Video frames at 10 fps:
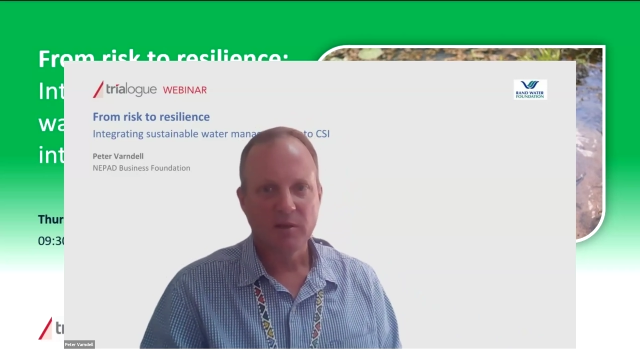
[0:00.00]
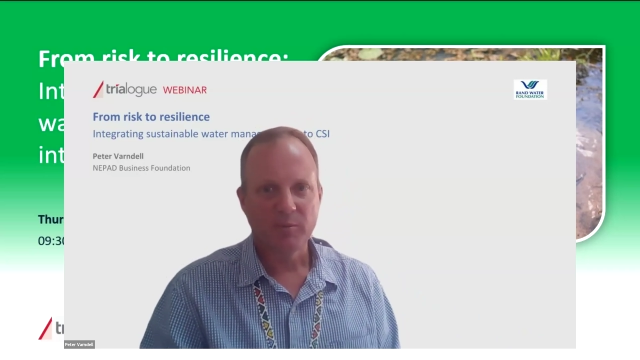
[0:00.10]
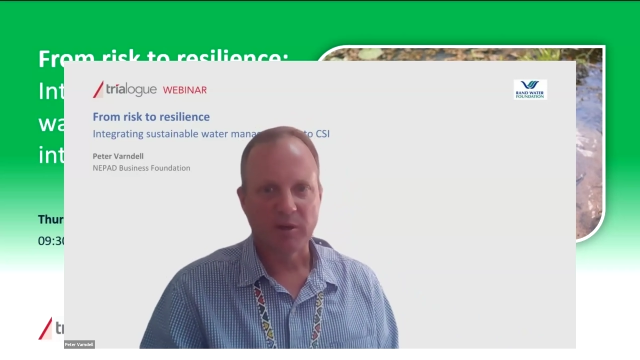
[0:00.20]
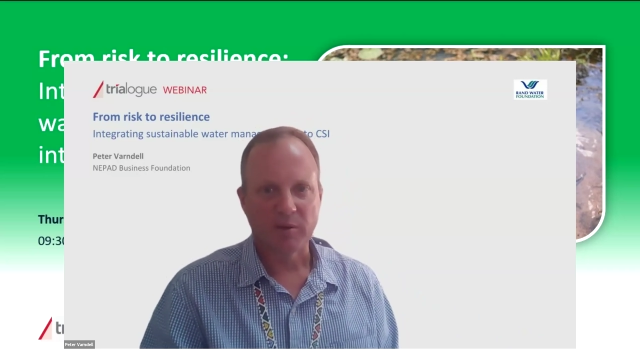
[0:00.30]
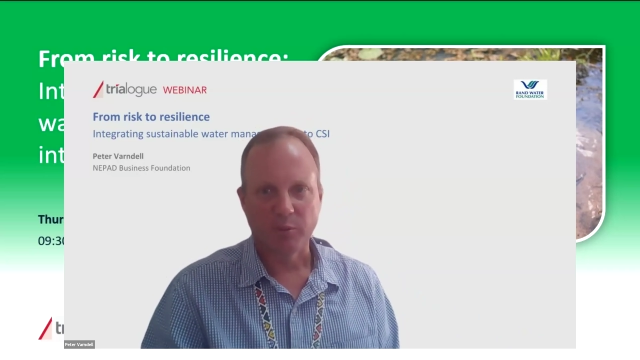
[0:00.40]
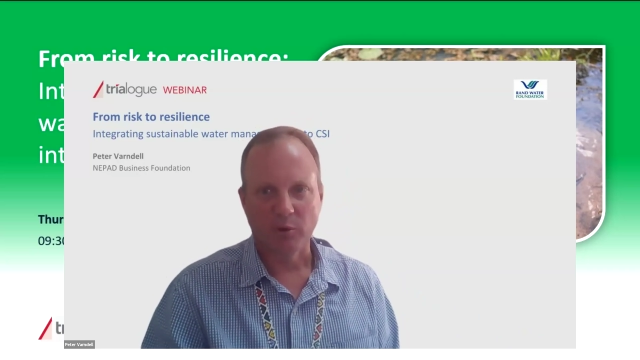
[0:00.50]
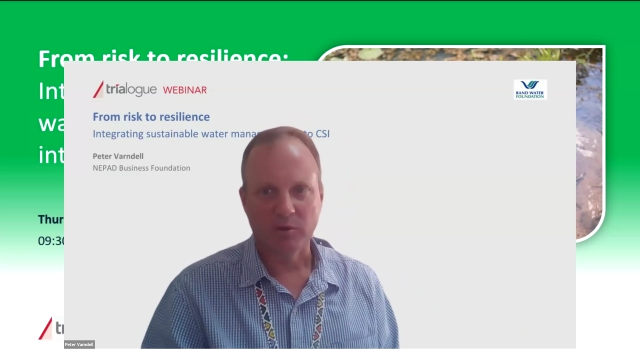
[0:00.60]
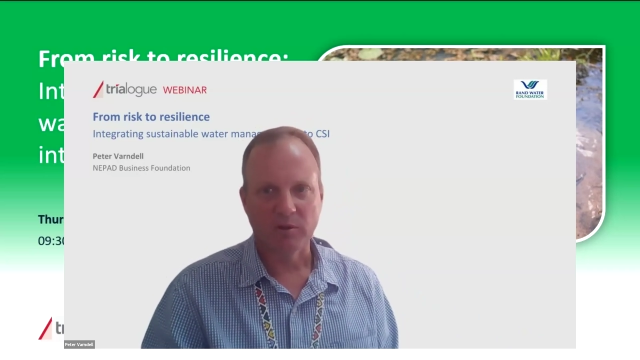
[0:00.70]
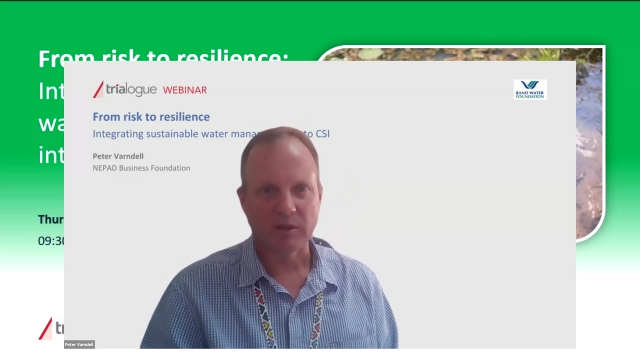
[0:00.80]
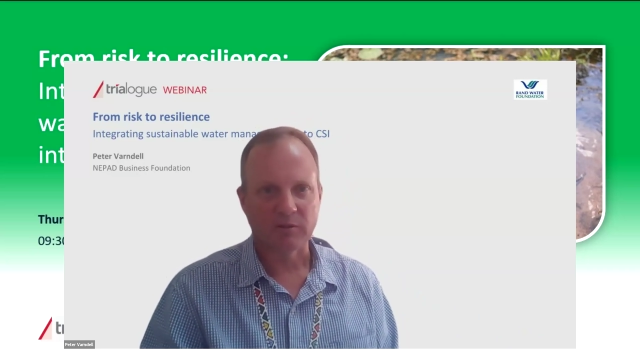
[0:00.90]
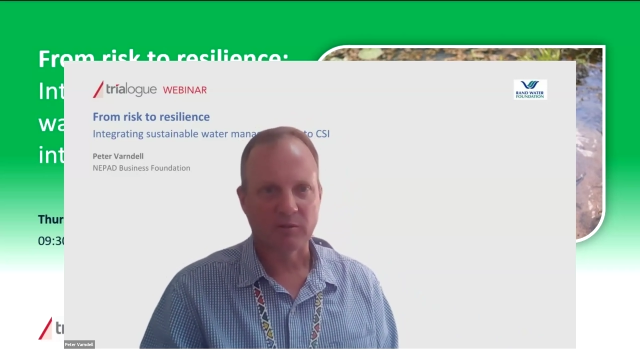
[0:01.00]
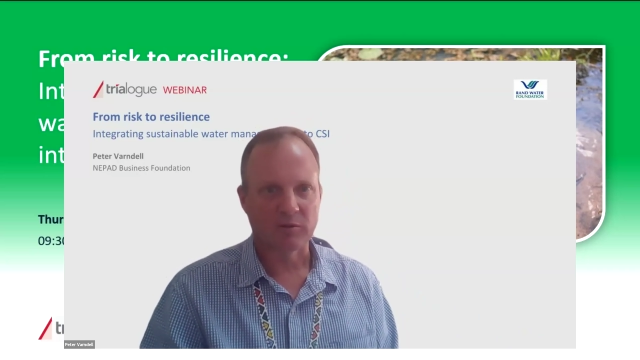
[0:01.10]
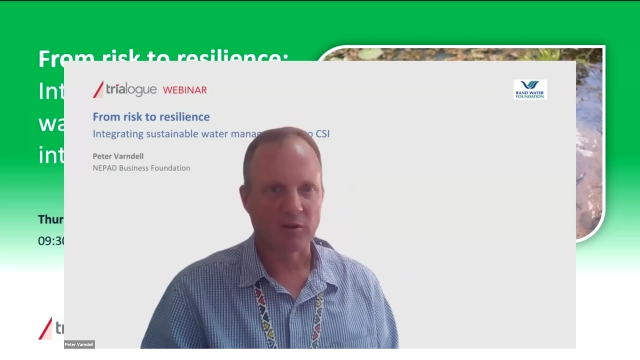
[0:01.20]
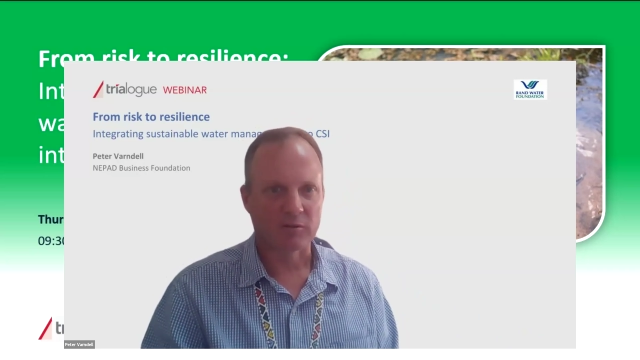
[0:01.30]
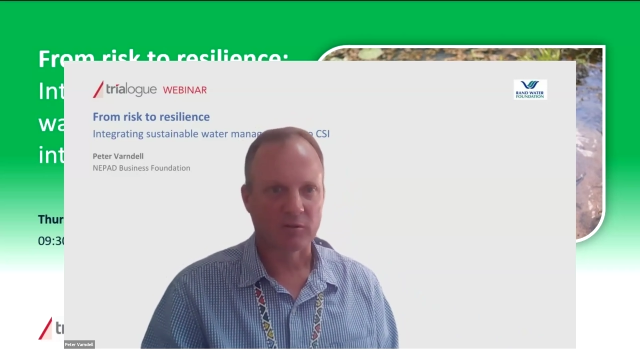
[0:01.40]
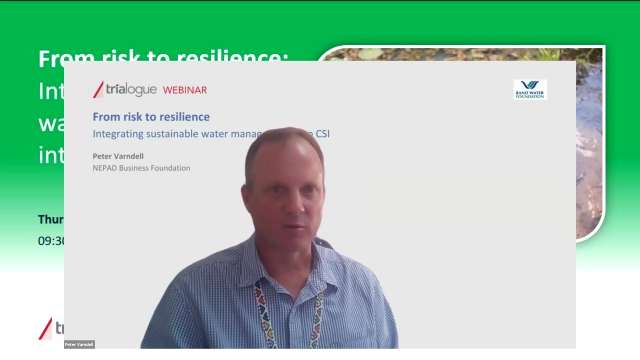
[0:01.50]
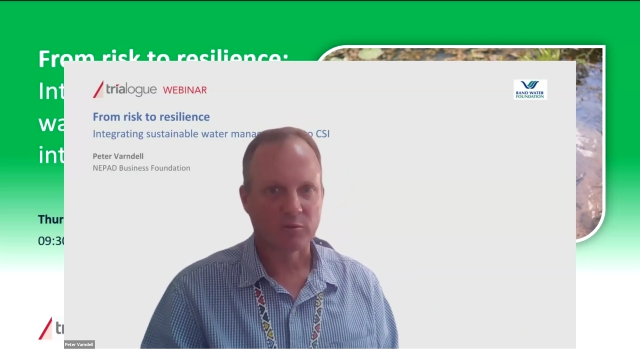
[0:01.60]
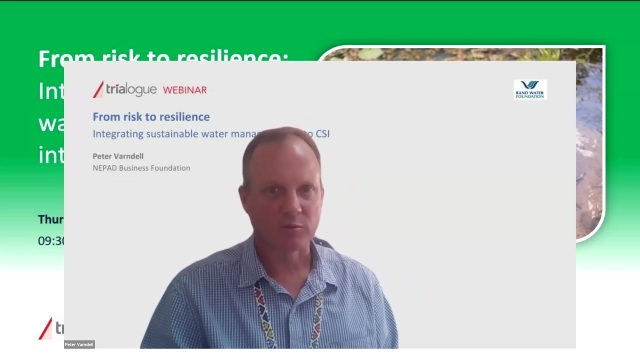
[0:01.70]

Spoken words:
but importantly then to start